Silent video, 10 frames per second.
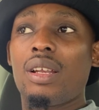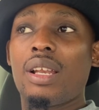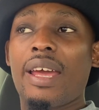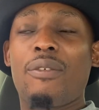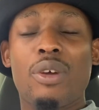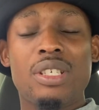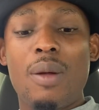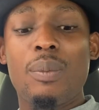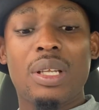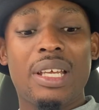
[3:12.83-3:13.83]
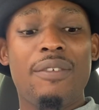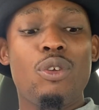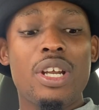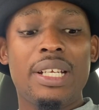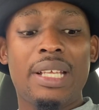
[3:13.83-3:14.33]
like for example if
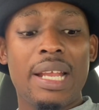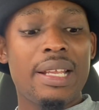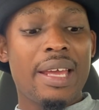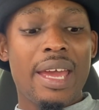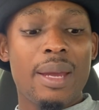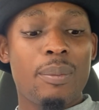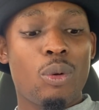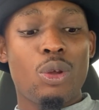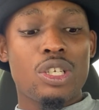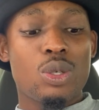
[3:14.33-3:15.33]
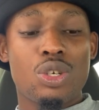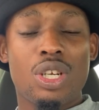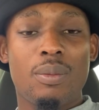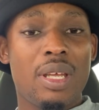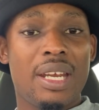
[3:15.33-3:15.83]
you're on a dating app or you're on
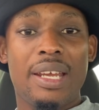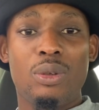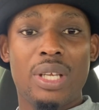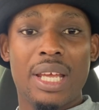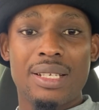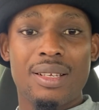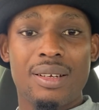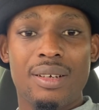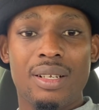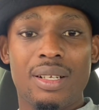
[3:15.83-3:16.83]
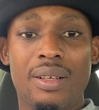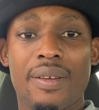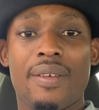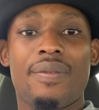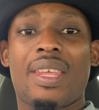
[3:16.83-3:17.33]
social media and you're texting a girl
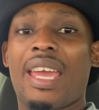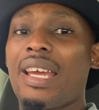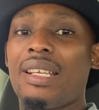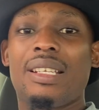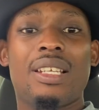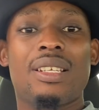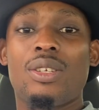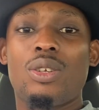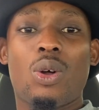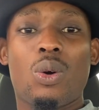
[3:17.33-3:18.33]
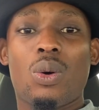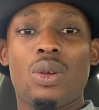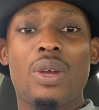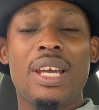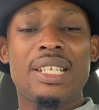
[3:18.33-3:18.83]
and you know
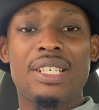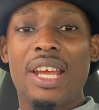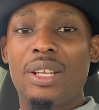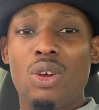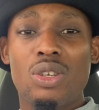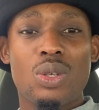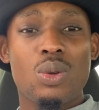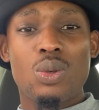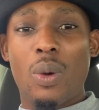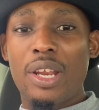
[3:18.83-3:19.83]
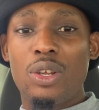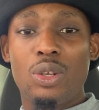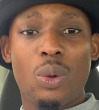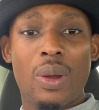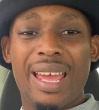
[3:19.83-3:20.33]
you guys are chatting on so what are you
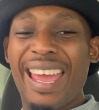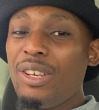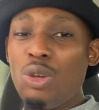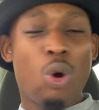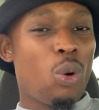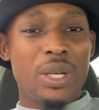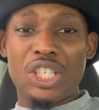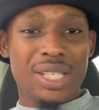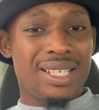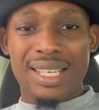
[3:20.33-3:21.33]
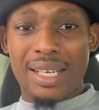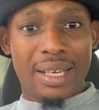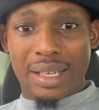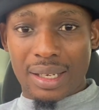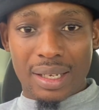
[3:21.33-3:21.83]
doing and you're always just
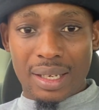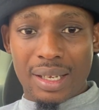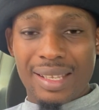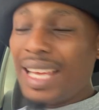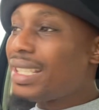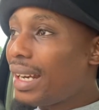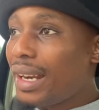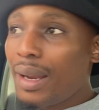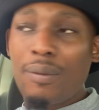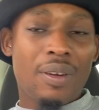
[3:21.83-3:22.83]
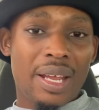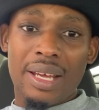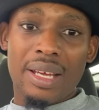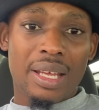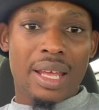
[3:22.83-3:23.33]
chilling that's a red
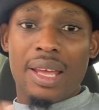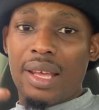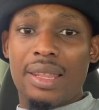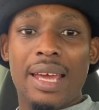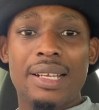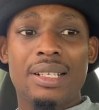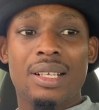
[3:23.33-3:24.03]
flag that